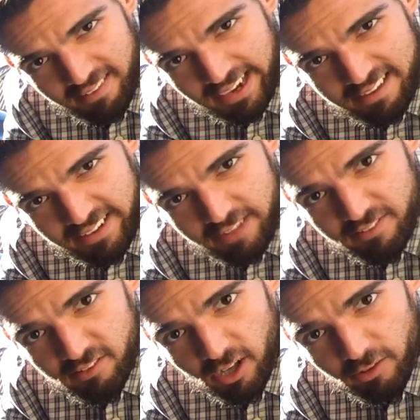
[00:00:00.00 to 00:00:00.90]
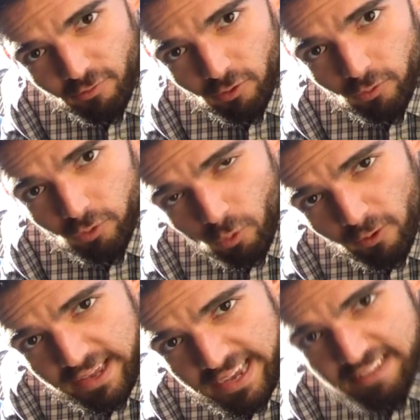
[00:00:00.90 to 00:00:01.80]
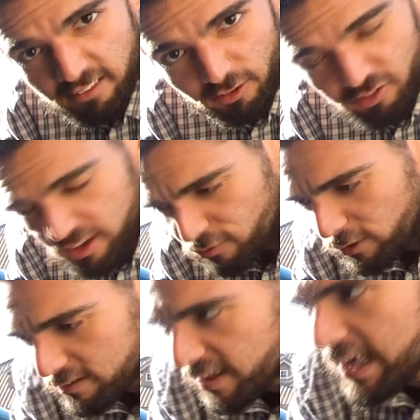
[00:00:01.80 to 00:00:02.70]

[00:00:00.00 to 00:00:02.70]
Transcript: like I said, I've installed a vertical door kit, it's a little different,